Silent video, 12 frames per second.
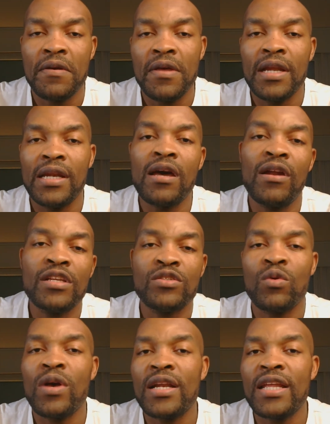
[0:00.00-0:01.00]
Now let's
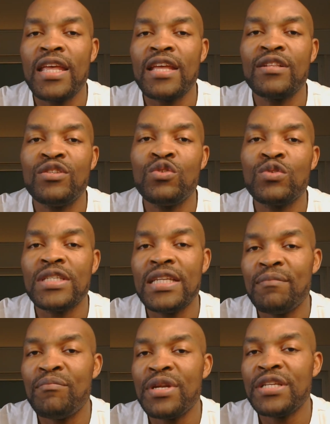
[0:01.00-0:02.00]
look at inducing
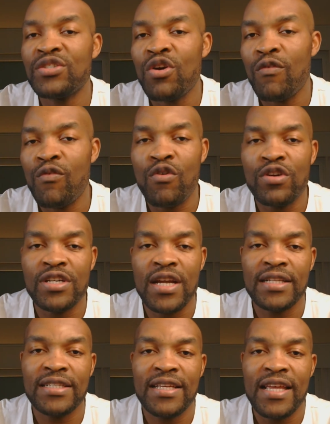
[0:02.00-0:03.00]
breach of
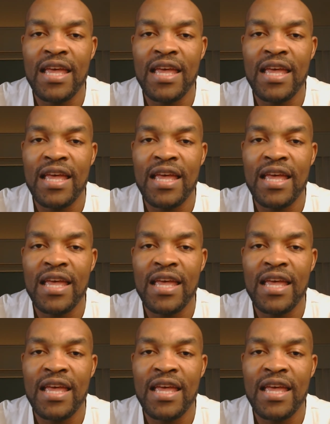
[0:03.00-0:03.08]
contract.